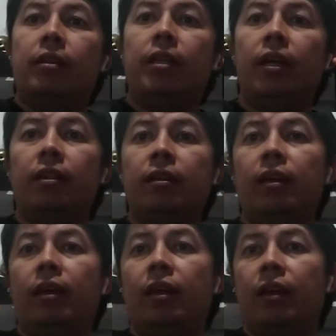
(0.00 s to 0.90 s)
Then
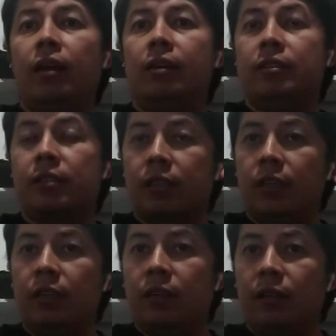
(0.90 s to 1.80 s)
in
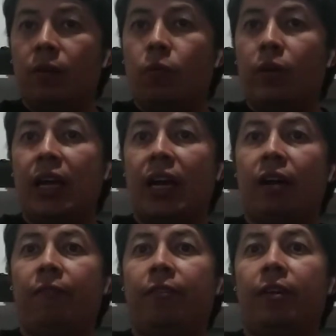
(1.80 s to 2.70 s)
Skinner we
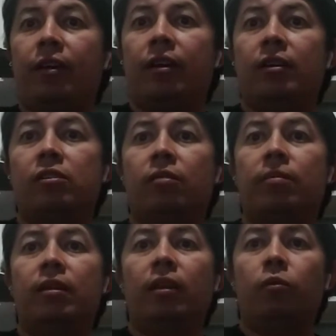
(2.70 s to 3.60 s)
have
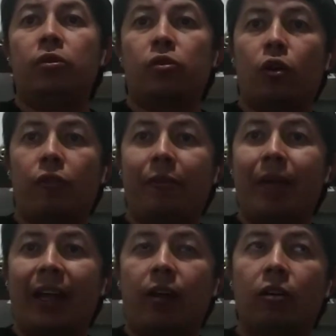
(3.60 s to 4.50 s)
something that was governed
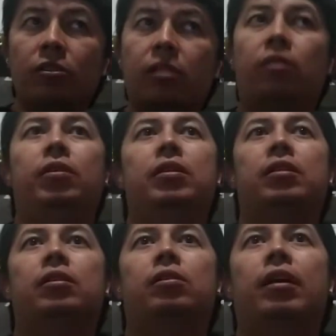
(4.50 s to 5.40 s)
by
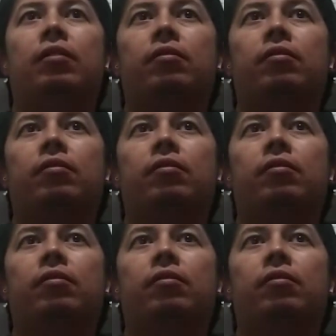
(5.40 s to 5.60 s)
consequences. Like